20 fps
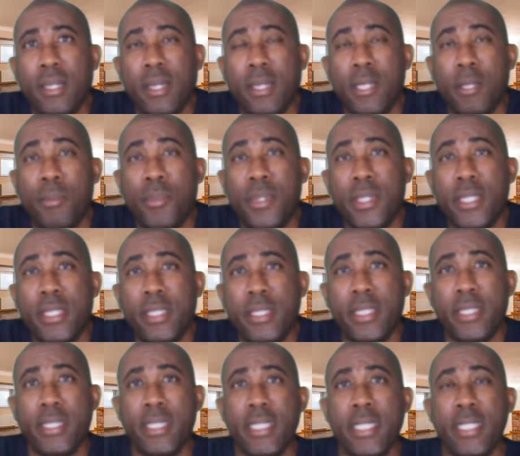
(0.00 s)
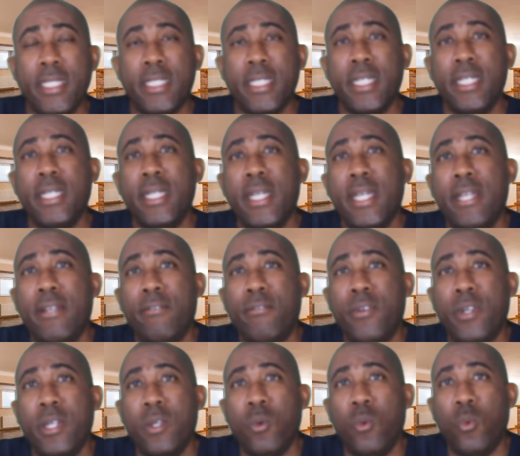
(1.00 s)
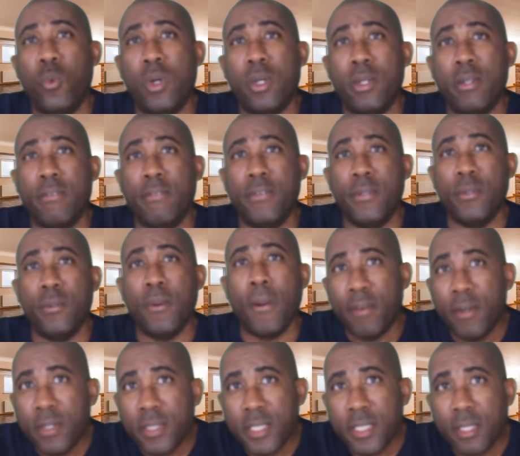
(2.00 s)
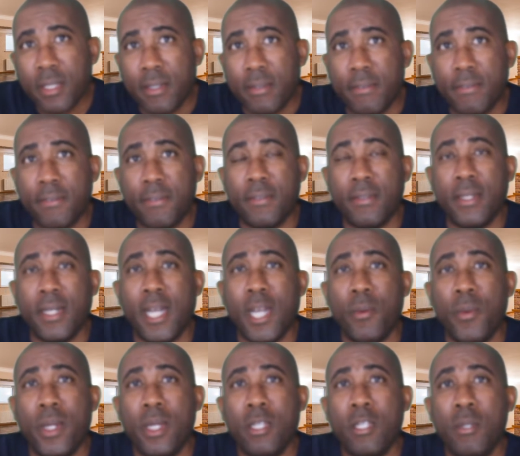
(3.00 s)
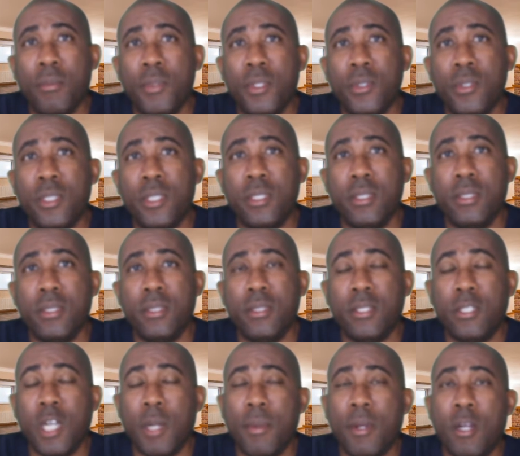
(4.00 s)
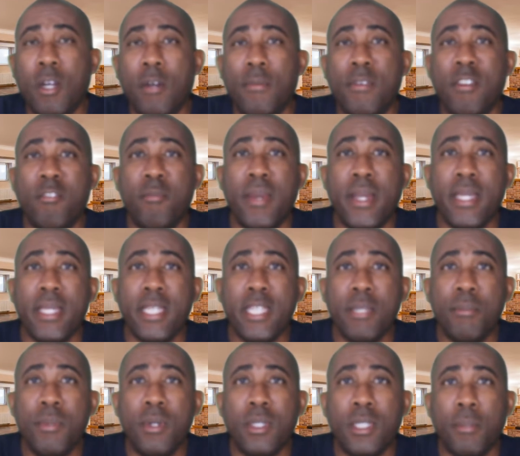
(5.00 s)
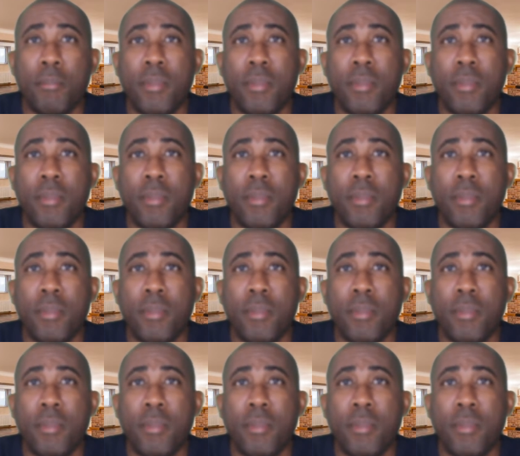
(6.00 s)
I appreciate each and every one of you. First off, I welcome you to grab a copy of my ebook, The